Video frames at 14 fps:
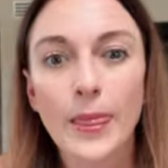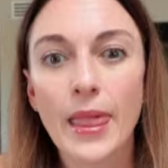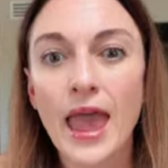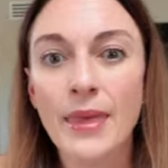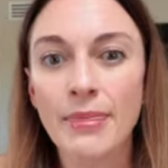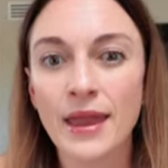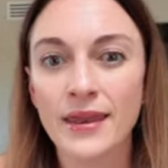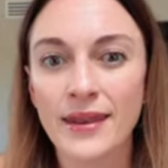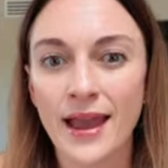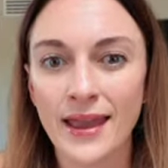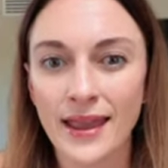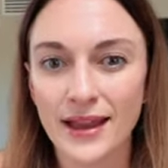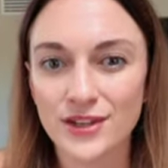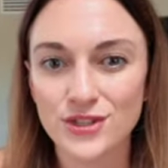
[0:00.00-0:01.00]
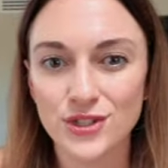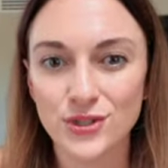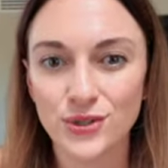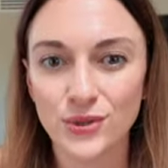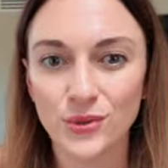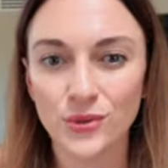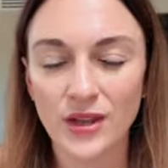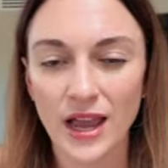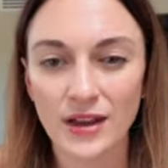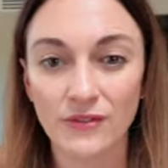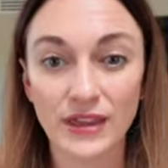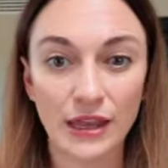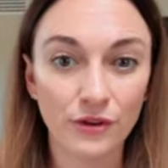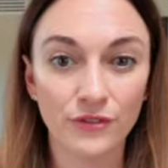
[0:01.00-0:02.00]
And then I had to kind
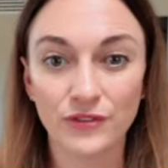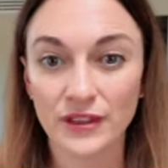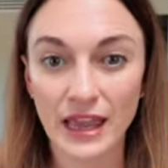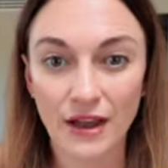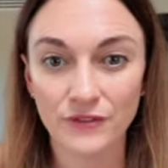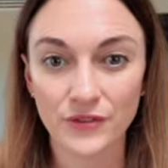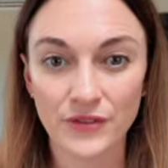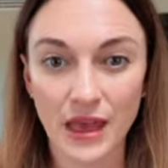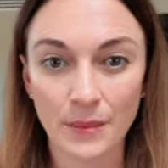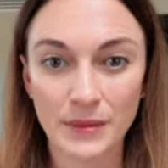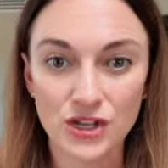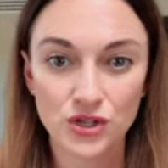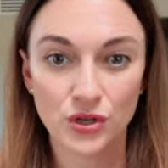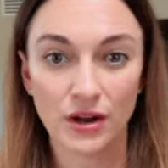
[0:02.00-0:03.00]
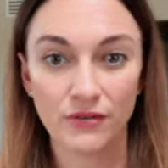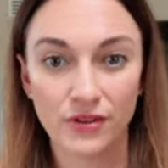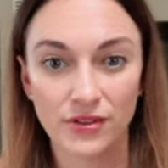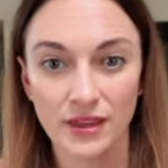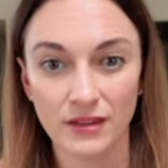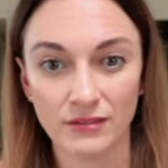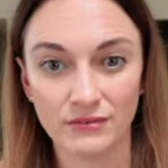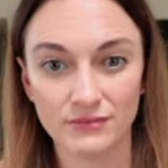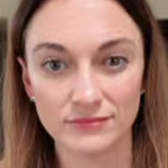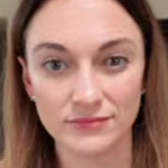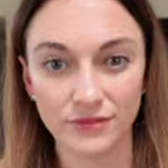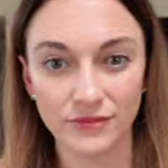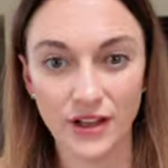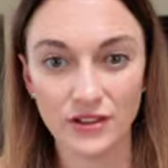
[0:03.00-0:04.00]
of carefully after that, make sure everything
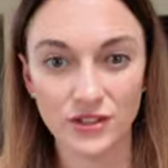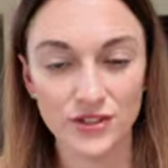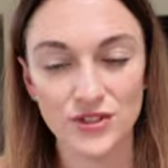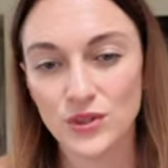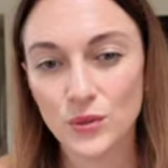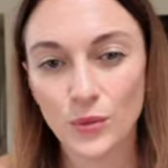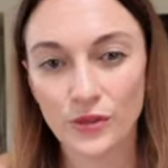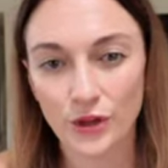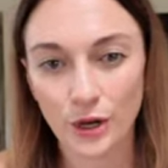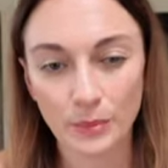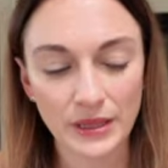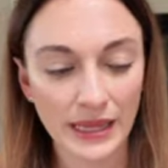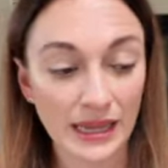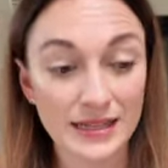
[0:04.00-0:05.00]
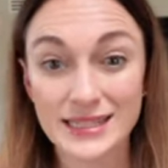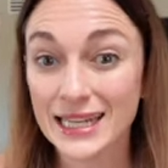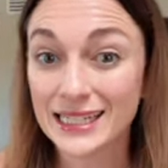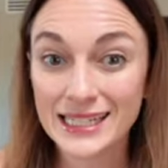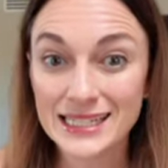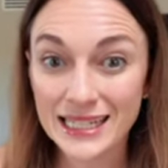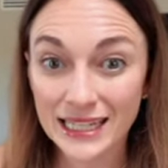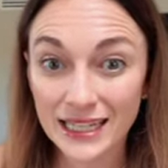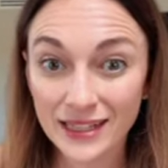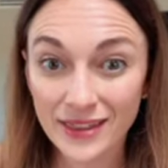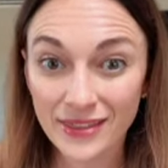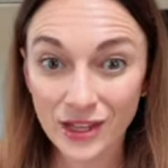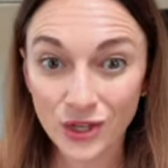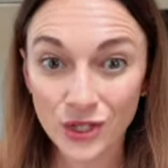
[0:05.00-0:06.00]
fell in suit with our plans. And it
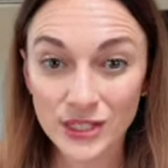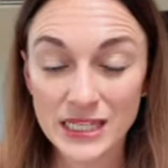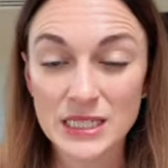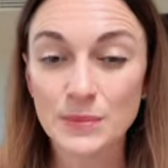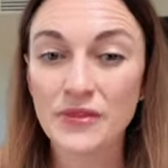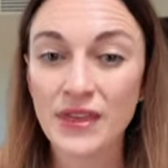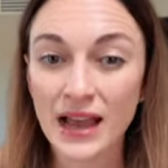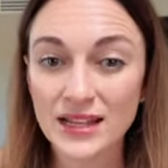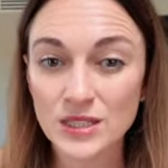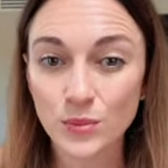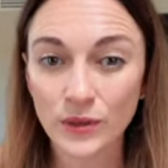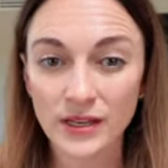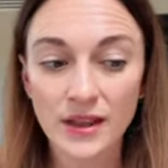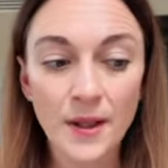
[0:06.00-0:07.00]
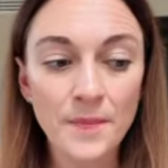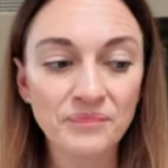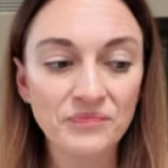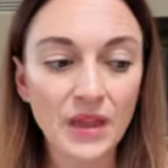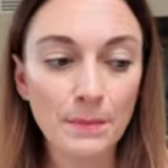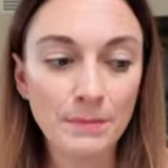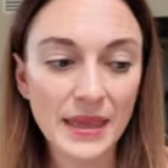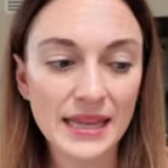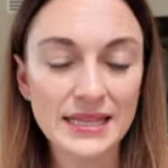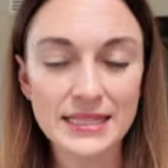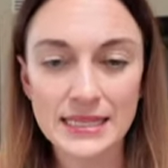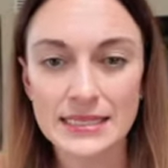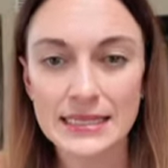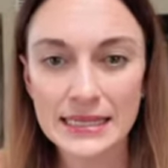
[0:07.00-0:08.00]
did, thank goodness, but that's what makes
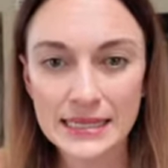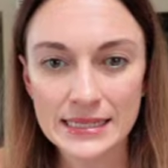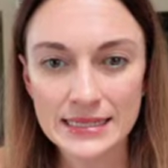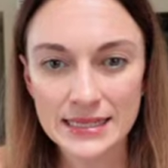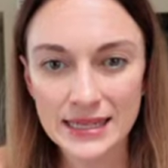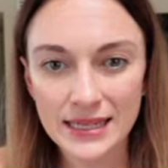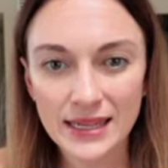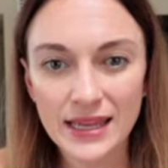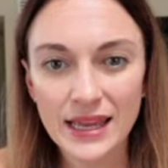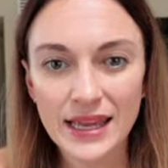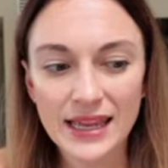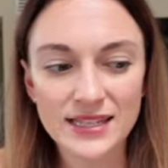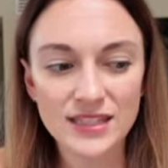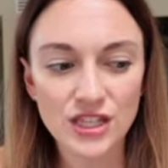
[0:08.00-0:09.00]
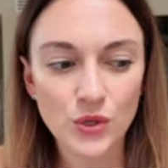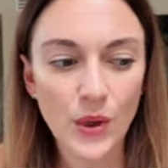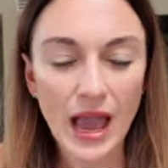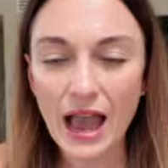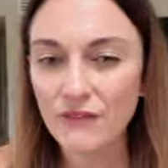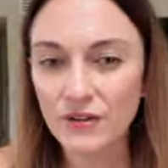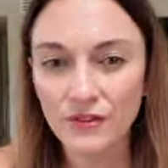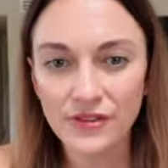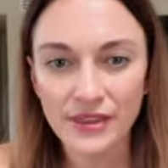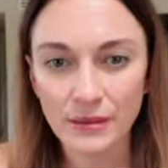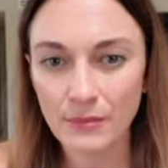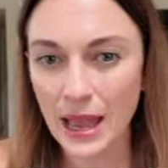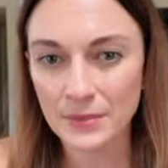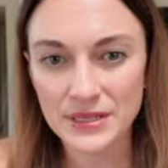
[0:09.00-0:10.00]
this easy, is that you have
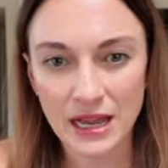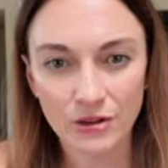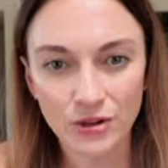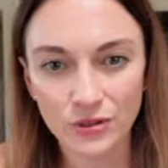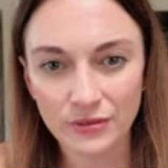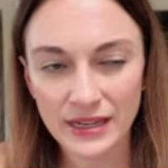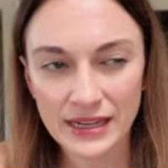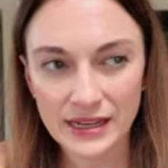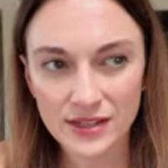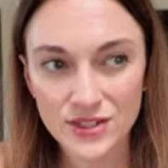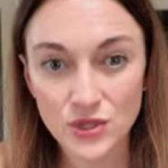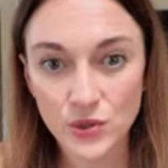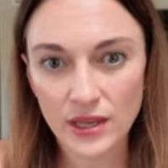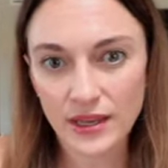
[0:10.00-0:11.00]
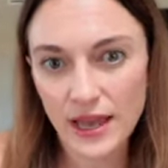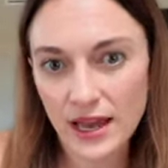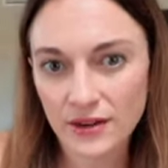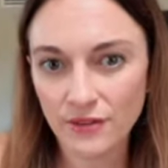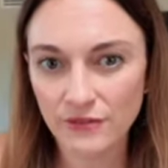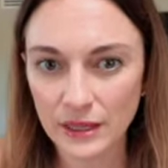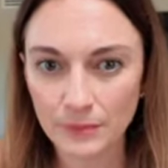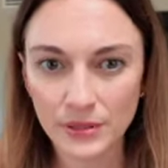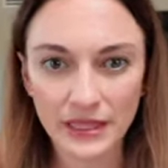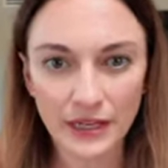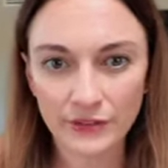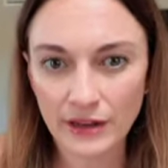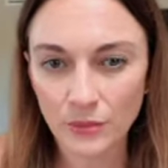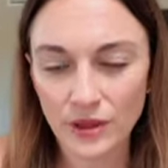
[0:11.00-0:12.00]
everything mapped out already, so you can kind of like play
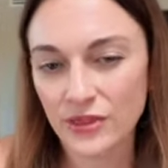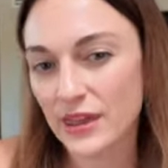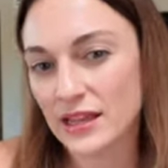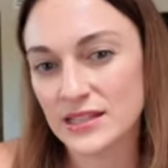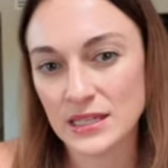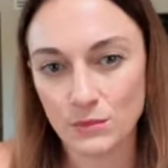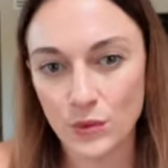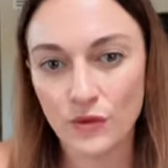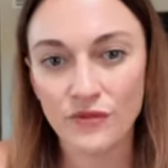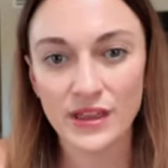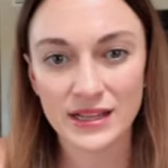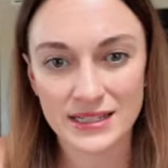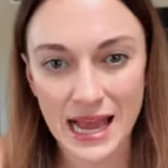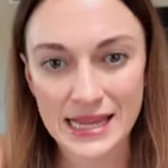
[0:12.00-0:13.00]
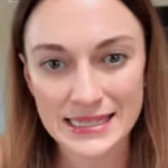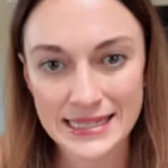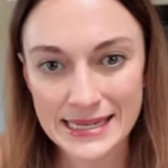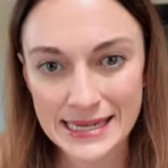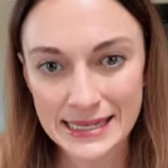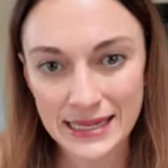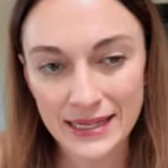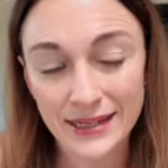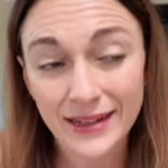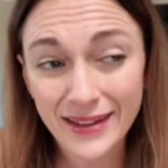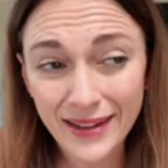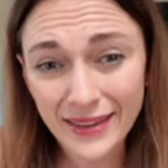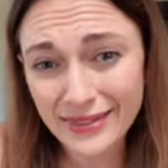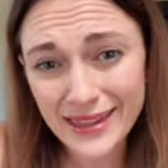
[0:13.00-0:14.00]
around with things and move things as needed,
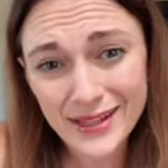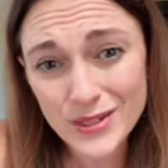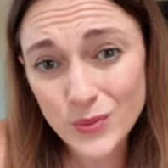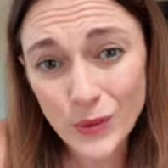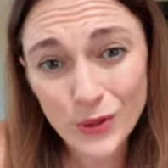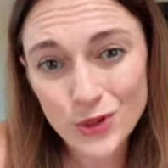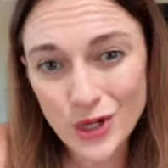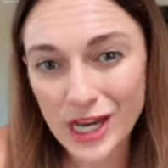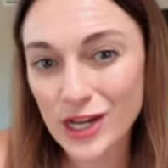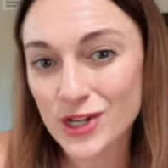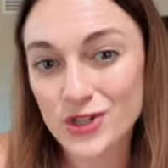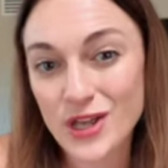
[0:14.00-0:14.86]
and things will change.